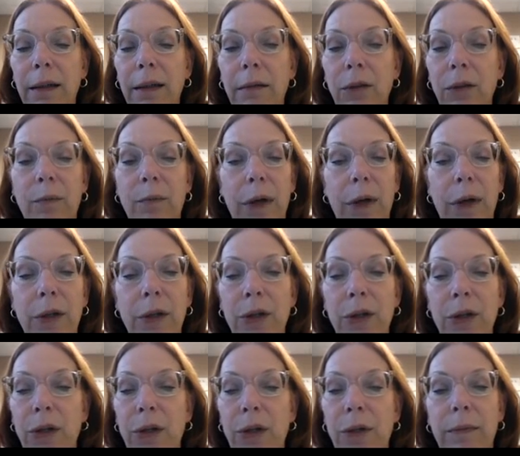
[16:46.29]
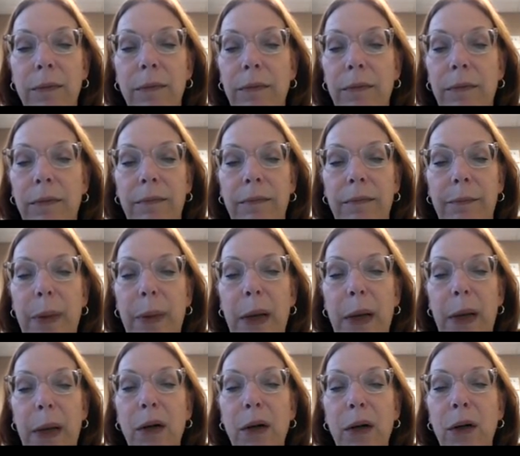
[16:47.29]
Just much better
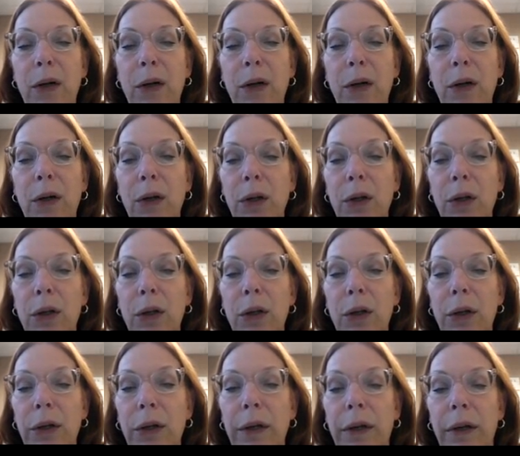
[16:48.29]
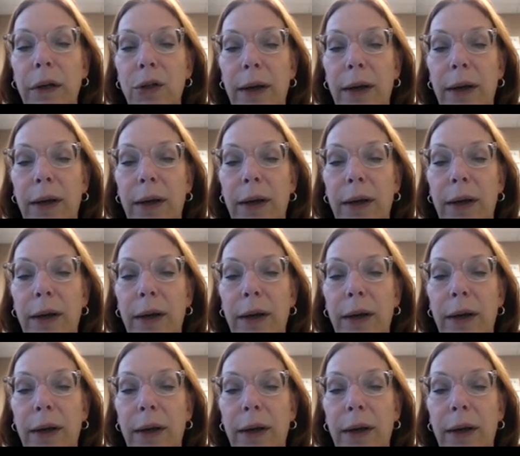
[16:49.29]
looking than just a regular